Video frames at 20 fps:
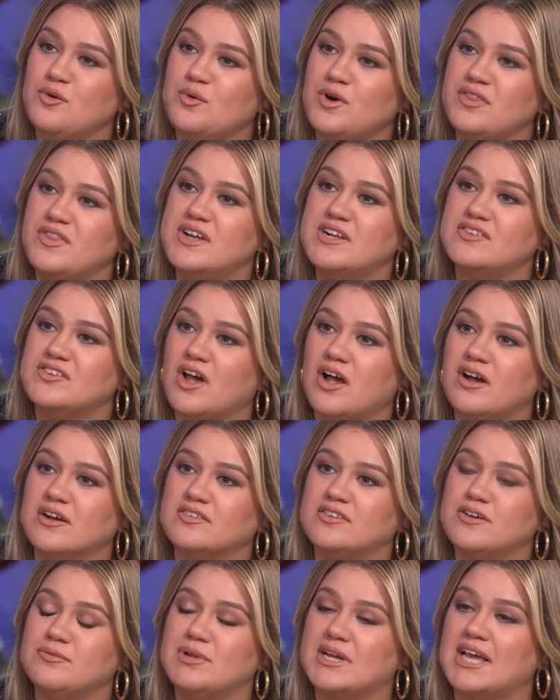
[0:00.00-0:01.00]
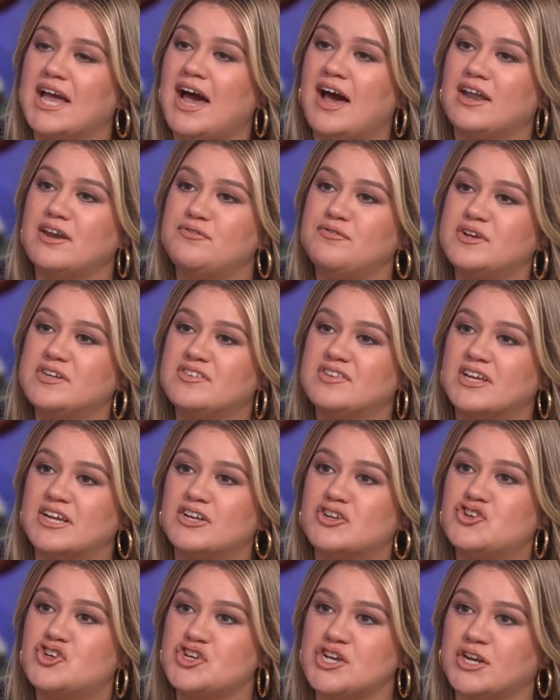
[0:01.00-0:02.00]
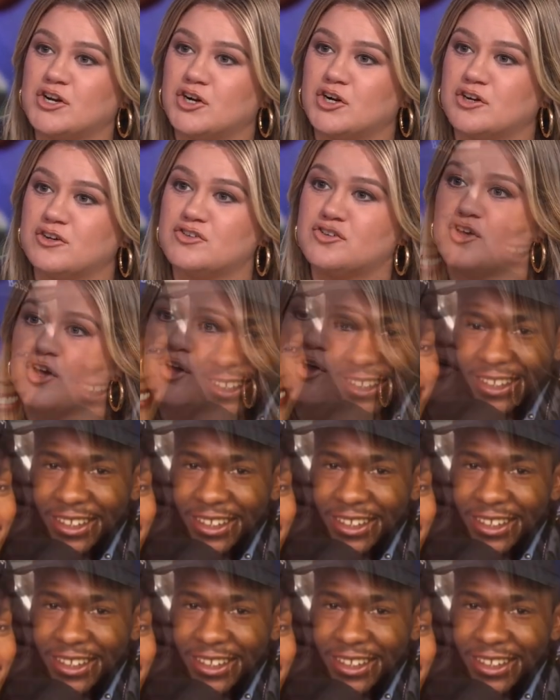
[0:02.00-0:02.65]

one that talked him like out of his like jitters